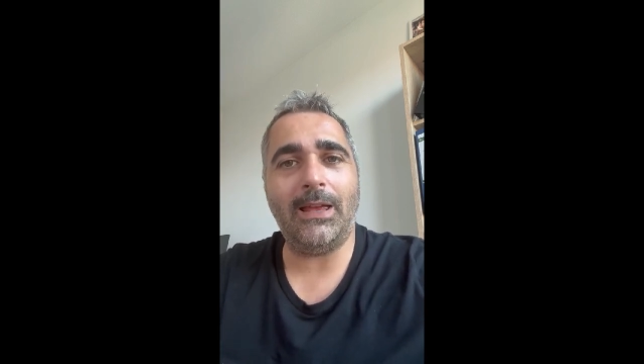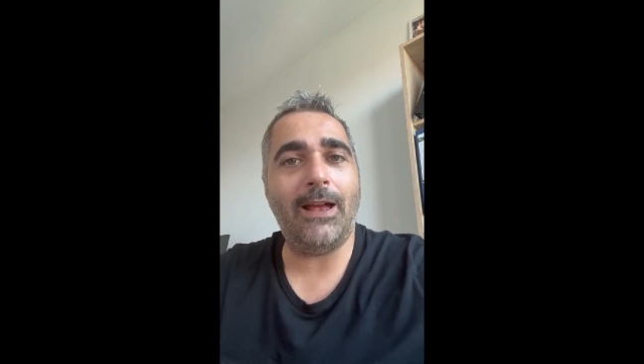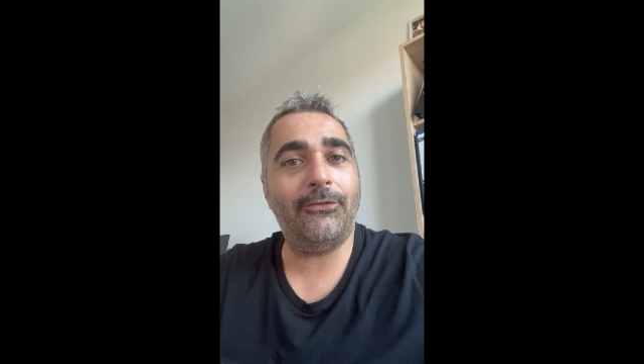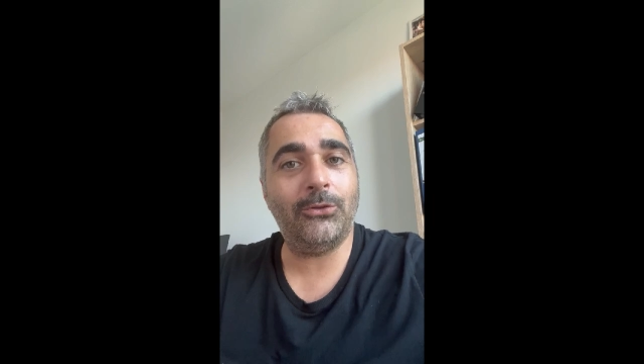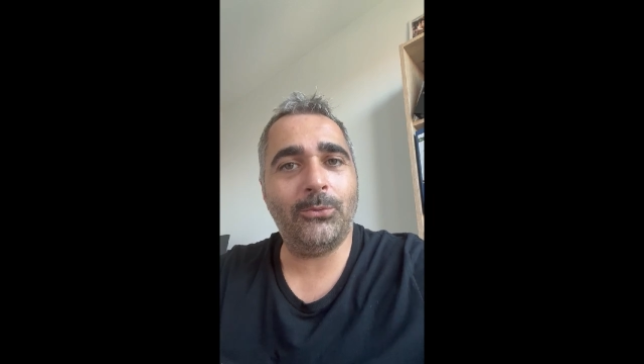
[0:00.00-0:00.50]

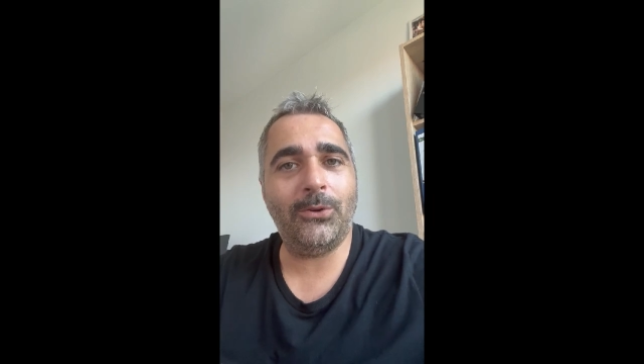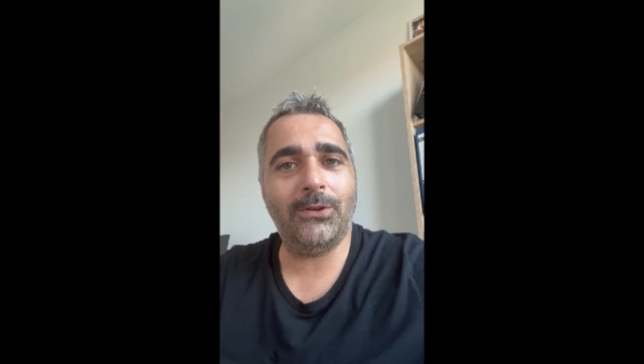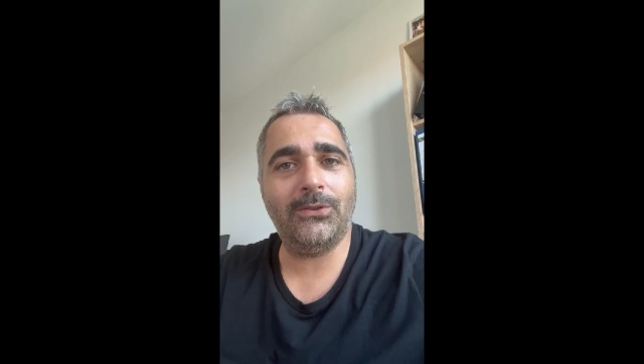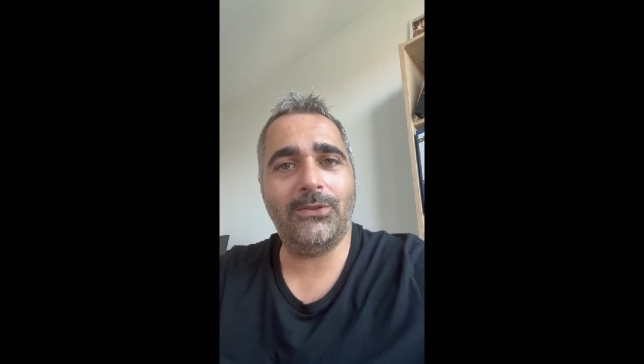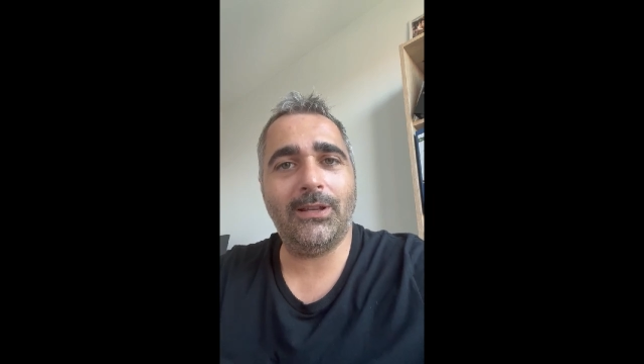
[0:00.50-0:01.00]

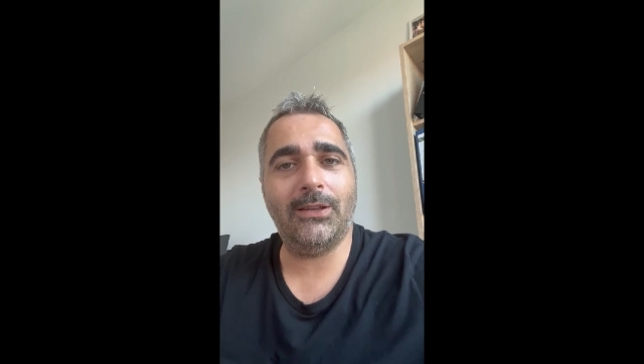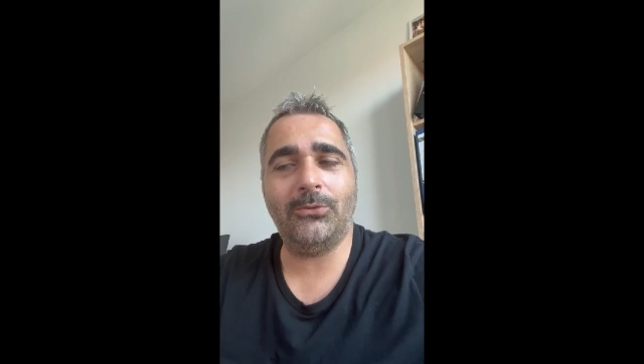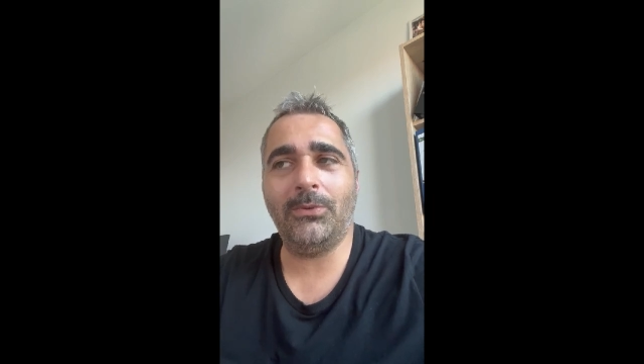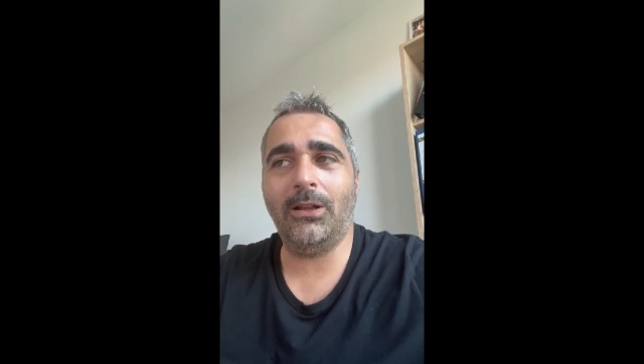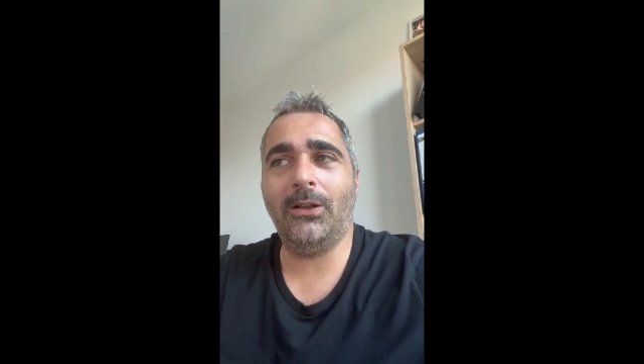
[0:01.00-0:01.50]
afterwards
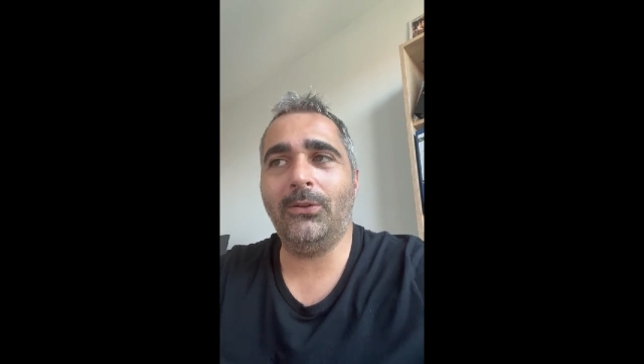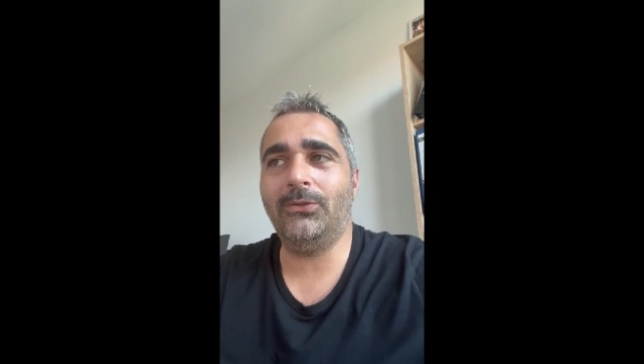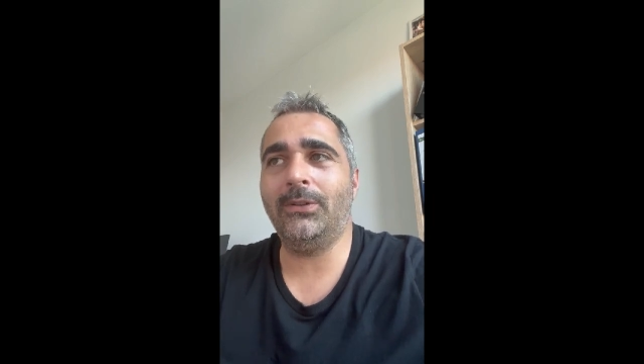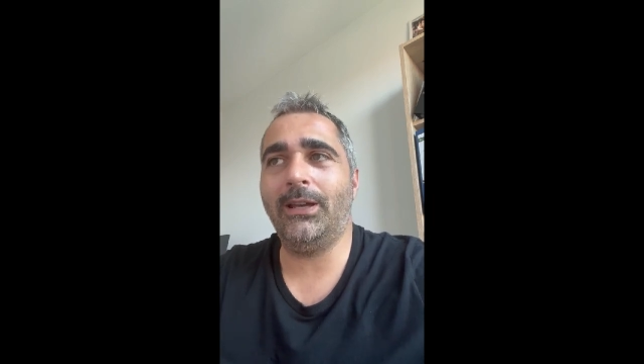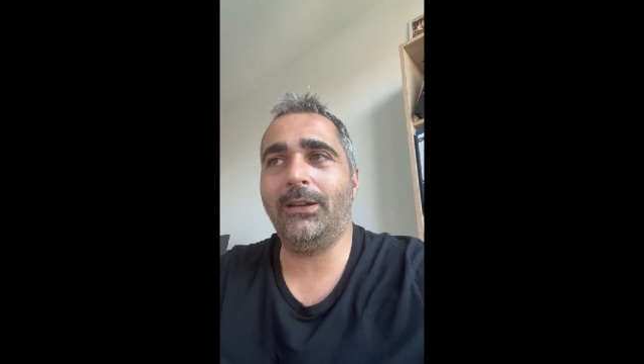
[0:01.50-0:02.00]
as well
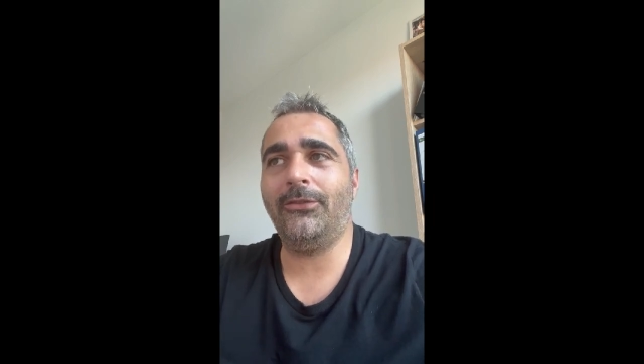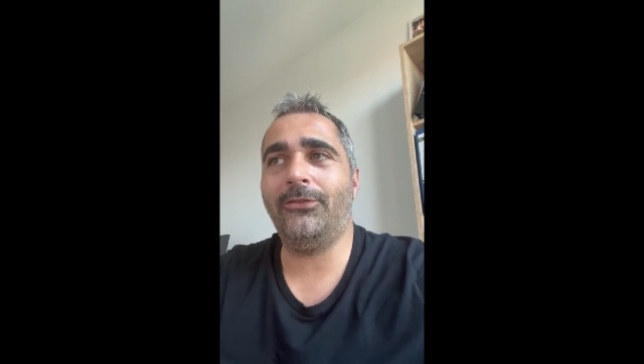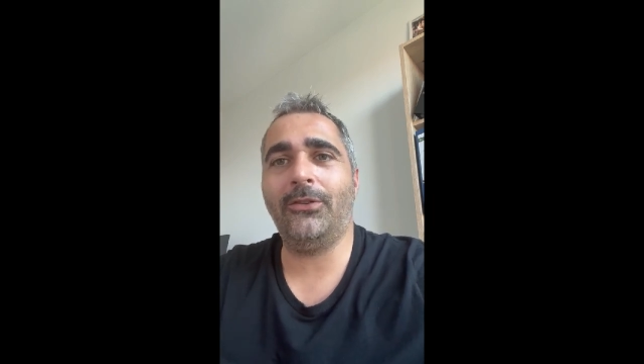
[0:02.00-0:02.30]
together